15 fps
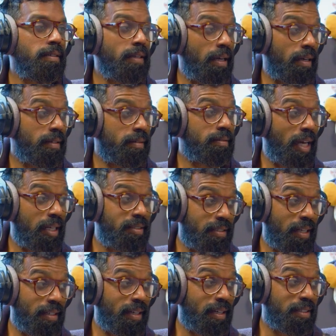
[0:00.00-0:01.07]
Yeah, that's
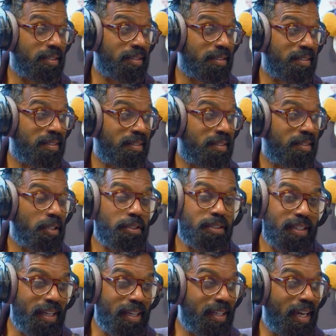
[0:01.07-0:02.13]
staycation. So
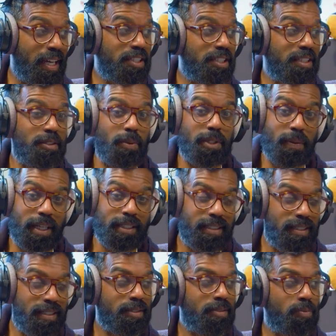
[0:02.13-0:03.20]
staycation is when you
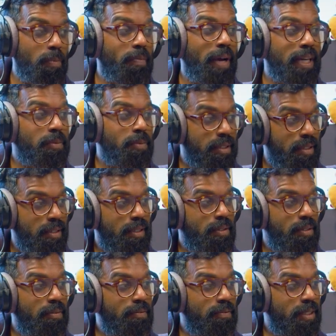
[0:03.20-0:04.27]
actually remain within the
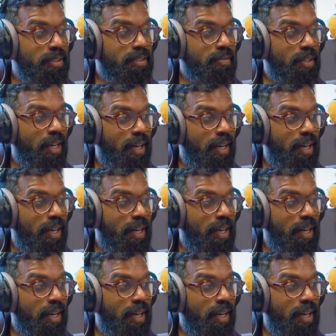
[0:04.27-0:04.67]
confines of your